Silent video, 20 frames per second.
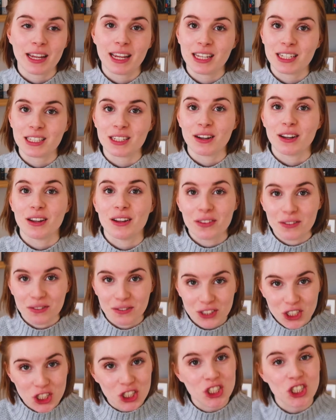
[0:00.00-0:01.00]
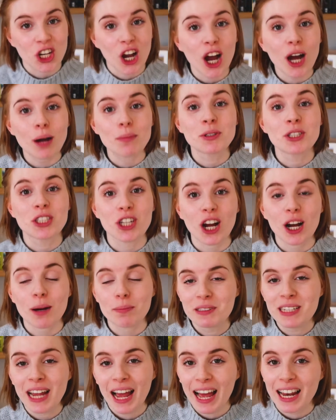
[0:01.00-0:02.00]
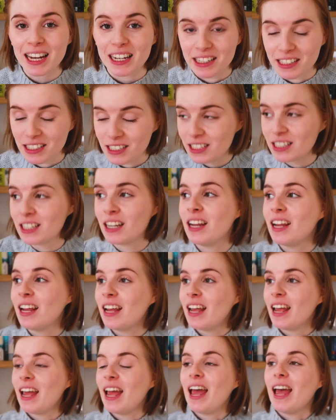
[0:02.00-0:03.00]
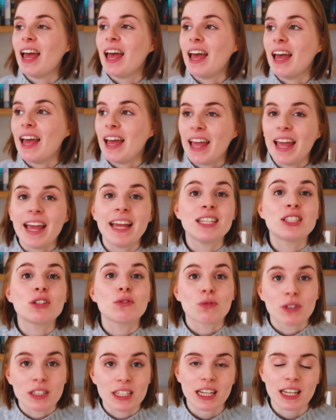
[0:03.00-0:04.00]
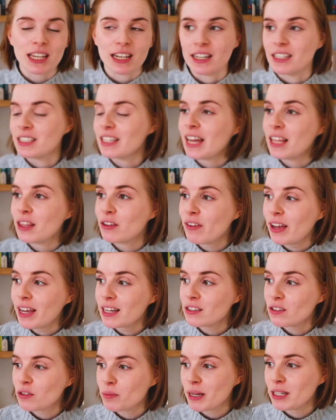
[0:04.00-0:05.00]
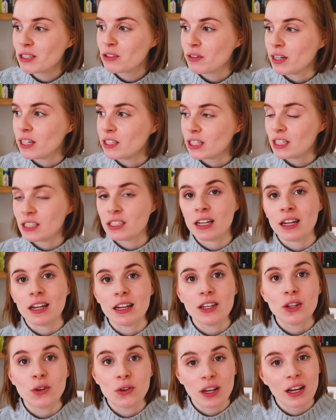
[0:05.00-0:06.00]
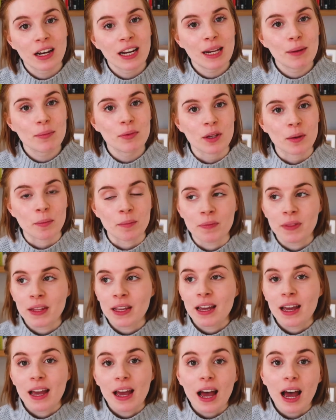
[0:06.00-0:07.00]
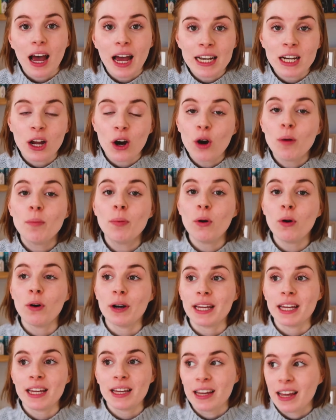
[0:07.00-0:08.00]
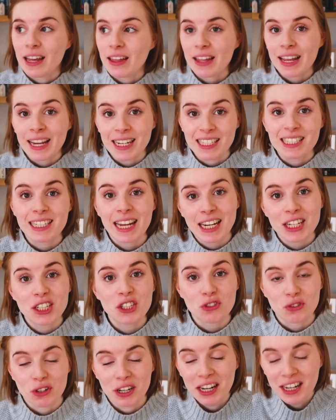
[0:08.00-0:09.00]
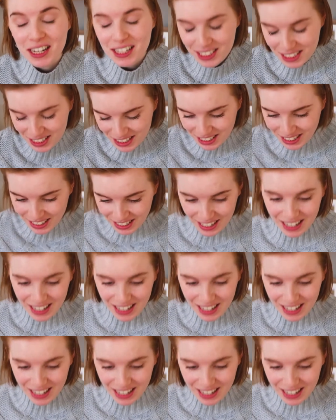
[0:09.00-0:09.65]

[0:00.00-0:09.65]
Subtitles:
his sharp, sharp talons is ridiculous. And the fact of the matter is that you can clip them. And oh boy, it's dangerous.